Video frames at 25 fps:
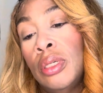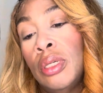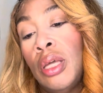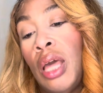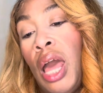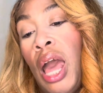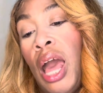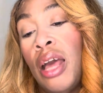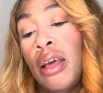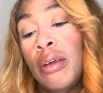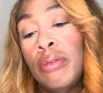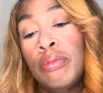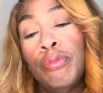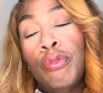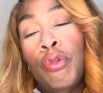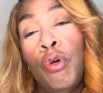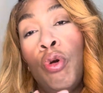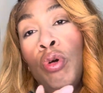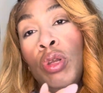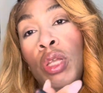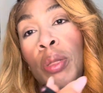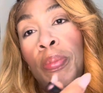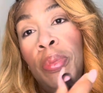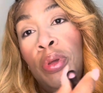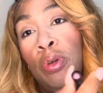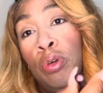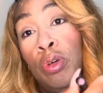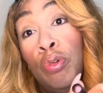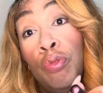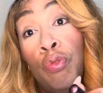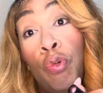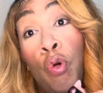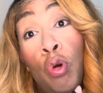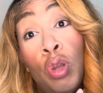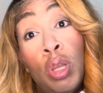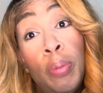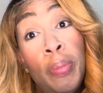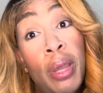I roll it, but you can
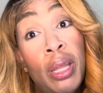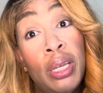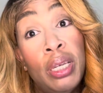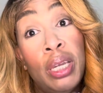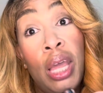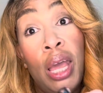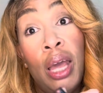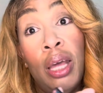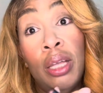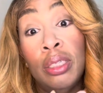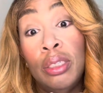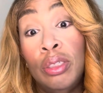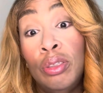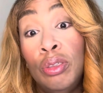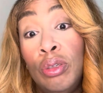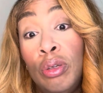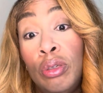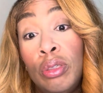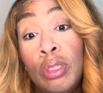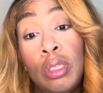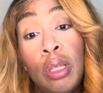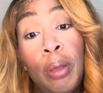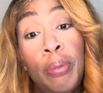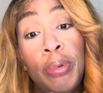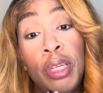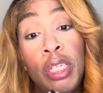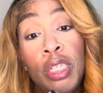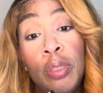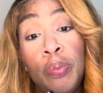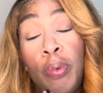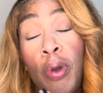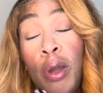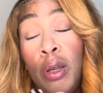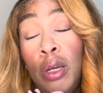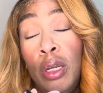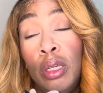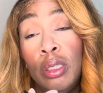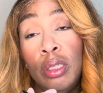roll it back down. You know, some of these
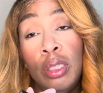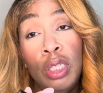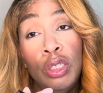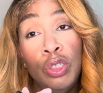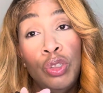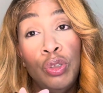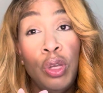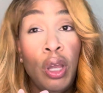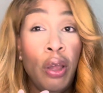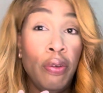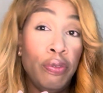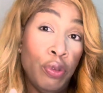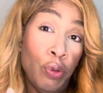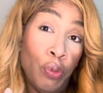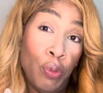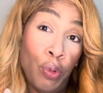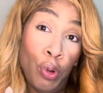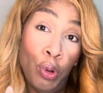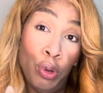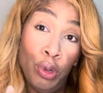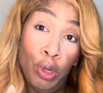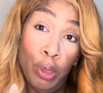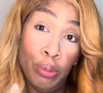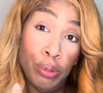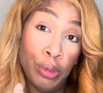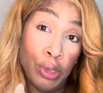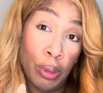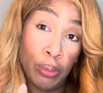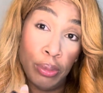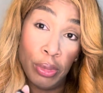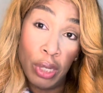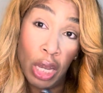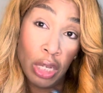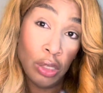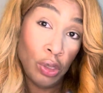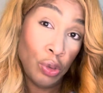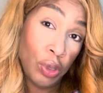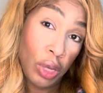products that you have to roll up,
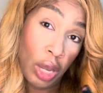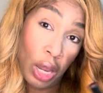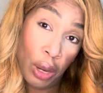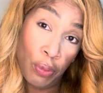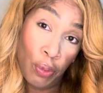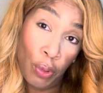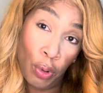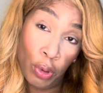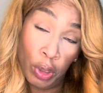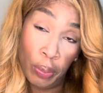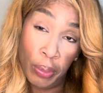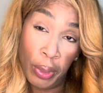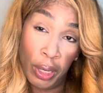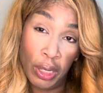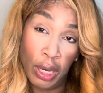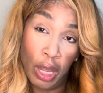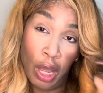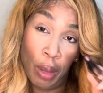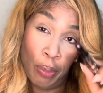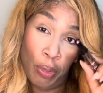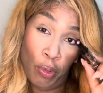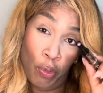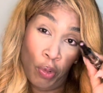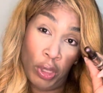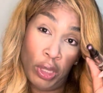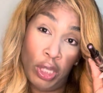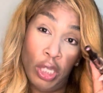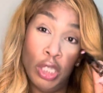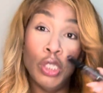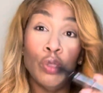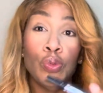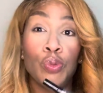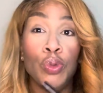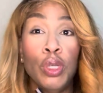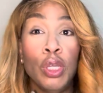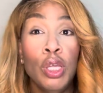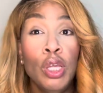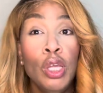sometimes you can't roll it back down, but with this
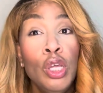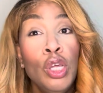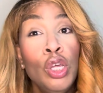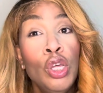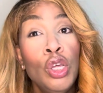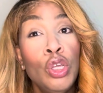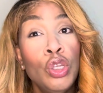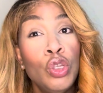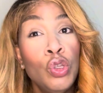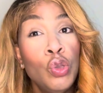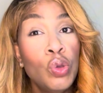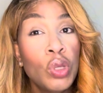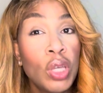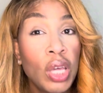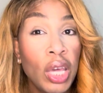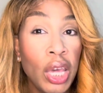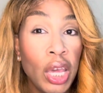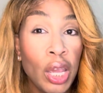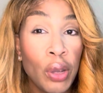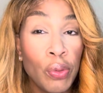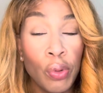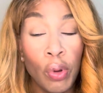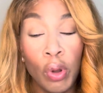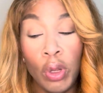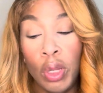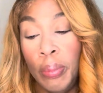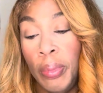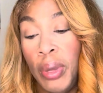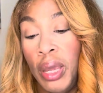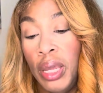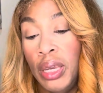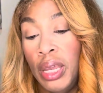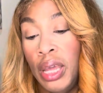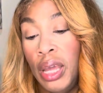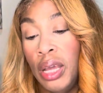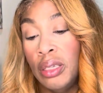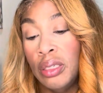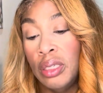one, you can roll it
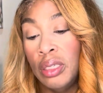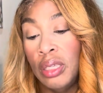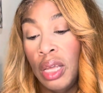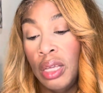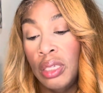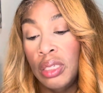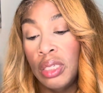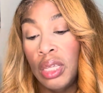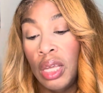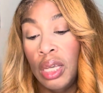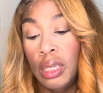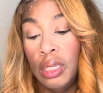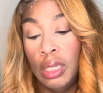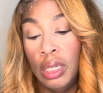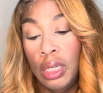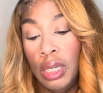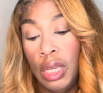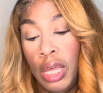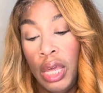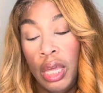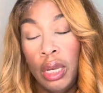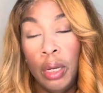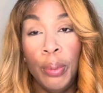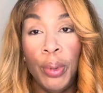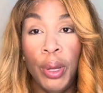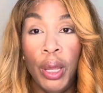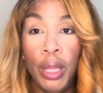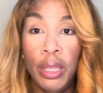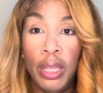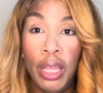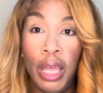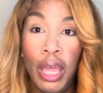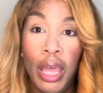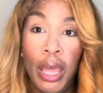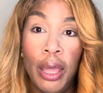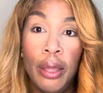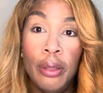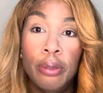back down. So I was kind of glad about
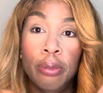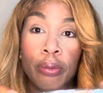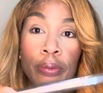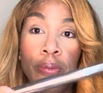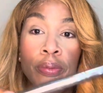that.